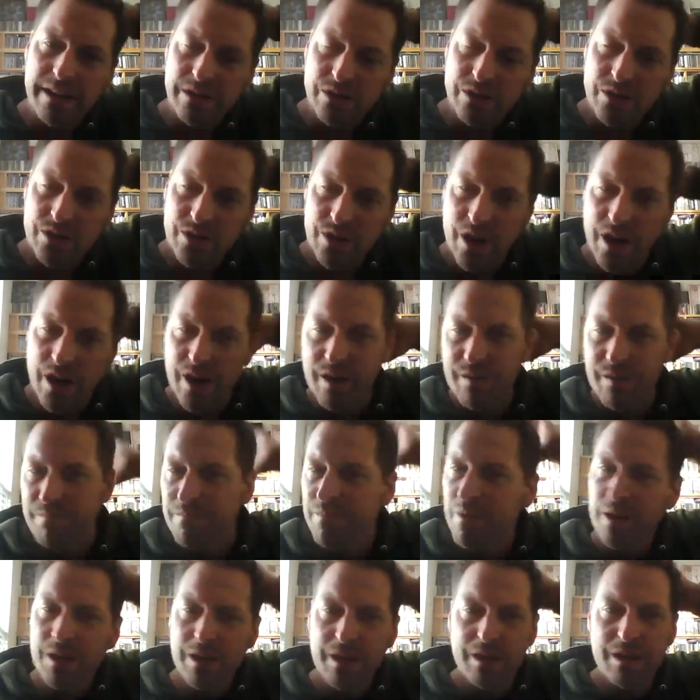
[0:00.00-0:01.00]
Is
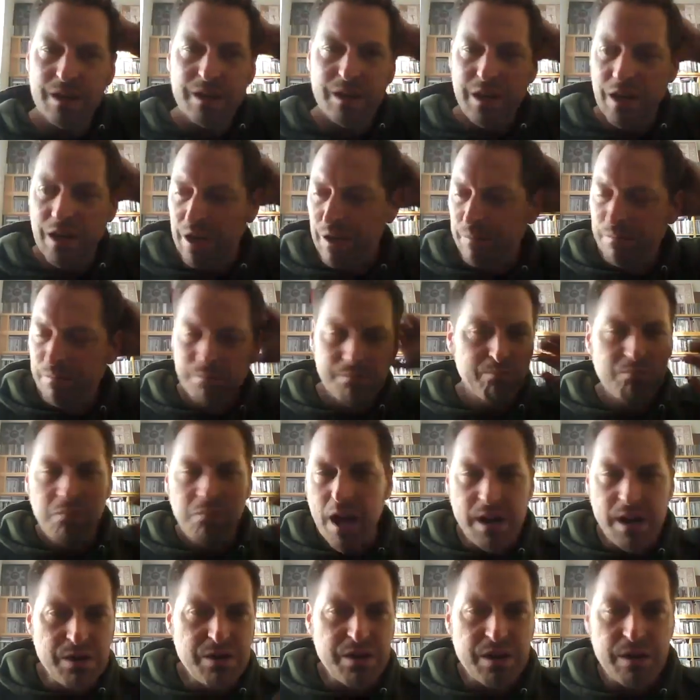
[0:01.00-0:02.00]
you know,
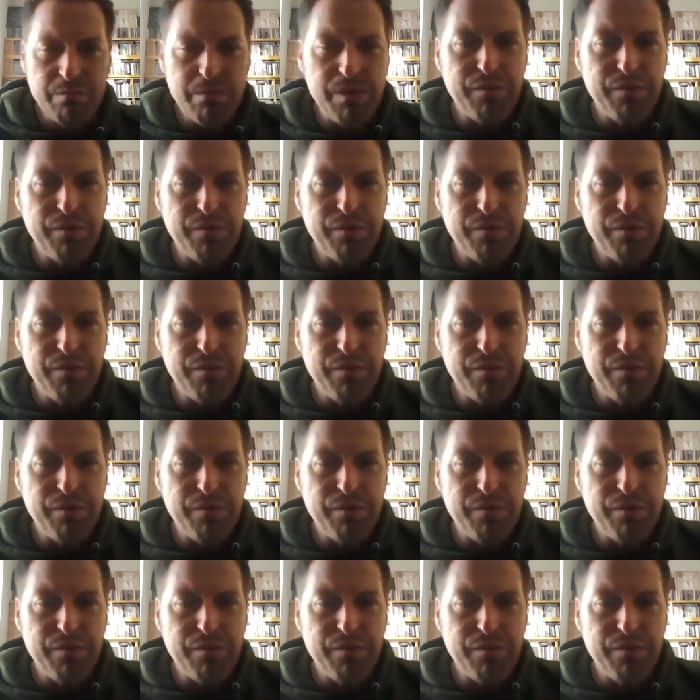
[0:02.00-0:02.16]
anything